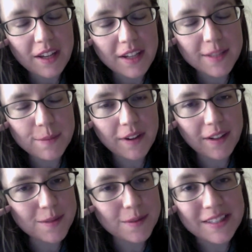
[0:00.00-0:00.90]

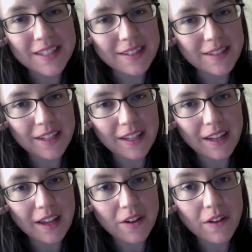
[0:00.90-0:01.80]
experience was easy
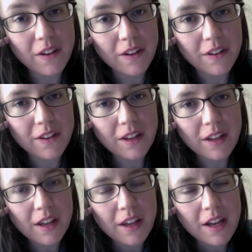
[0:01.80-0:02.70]
at all.
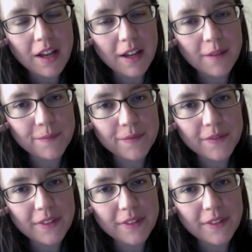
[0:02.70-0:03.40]
In